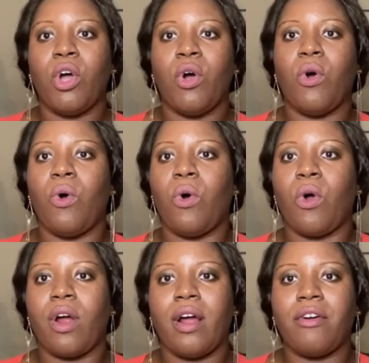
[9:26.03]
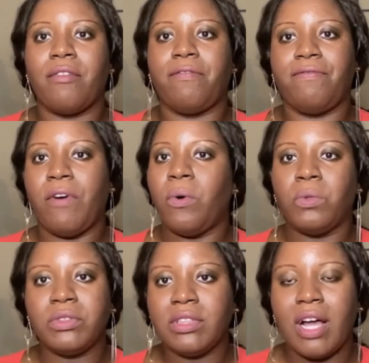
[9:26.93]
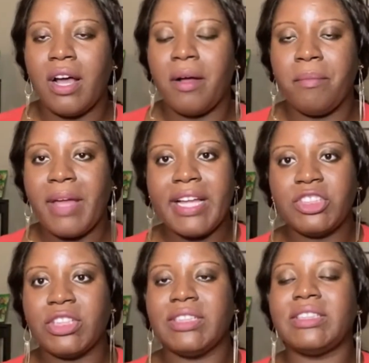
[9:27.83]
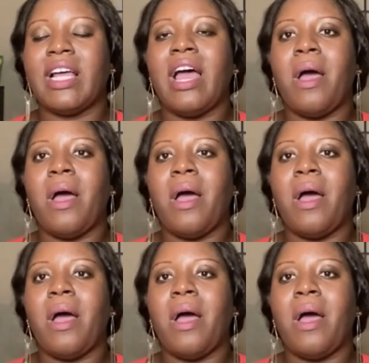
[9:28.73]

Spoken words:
or phone agents,